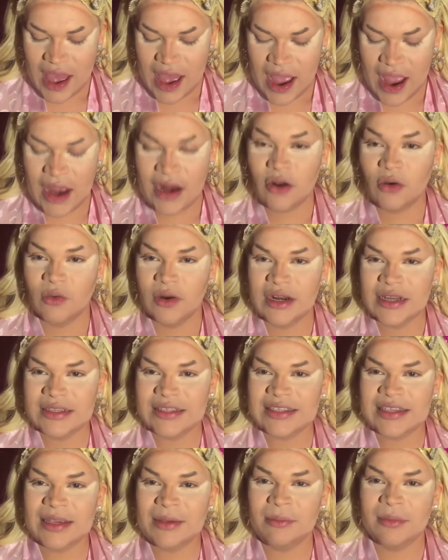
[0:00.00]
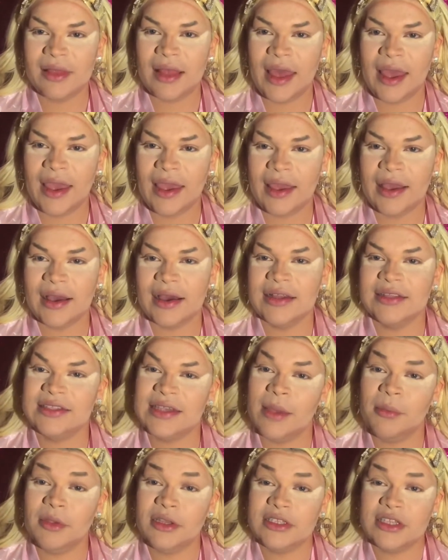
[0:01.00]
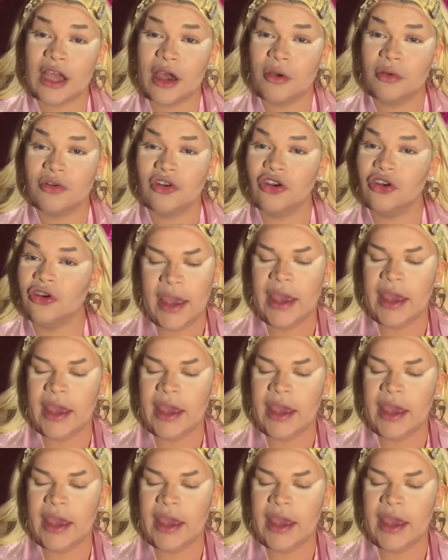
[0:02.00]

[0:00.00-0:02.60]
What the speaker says: I don't want to seem like a Debbie Downer.